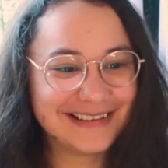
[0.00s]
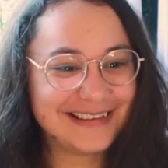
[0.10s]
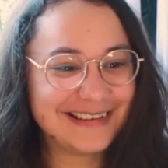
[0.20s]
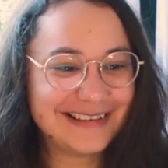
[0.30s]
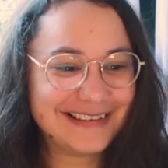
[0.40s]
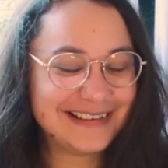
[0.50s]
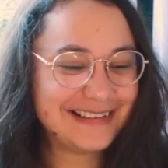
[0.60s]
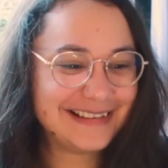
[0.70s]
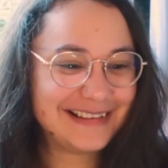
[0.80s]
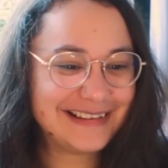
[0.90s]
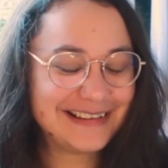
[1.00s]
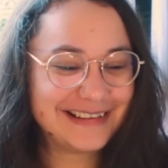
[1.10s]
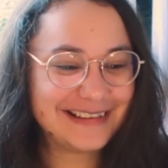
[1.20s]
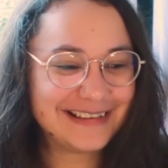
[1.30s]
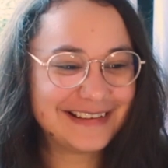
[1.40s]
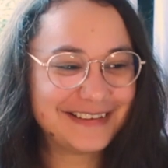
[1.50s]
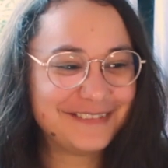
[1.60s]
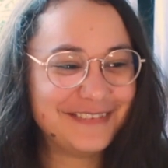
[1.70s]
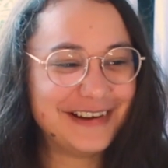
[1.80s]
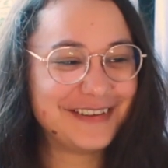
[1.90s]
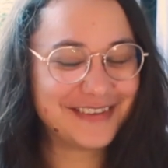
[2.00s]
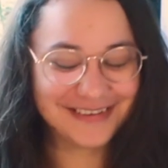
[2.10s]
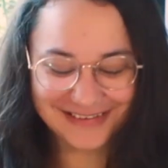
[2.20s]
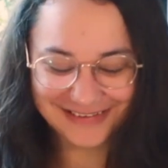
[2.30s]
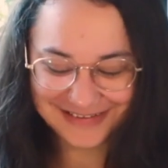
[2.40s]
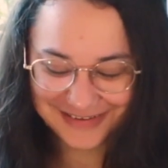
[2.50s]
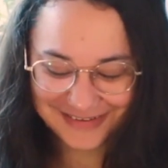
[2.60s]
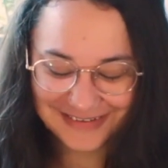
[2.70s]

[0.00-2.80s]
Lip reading: I said one of those things is true, I'm not sure which one.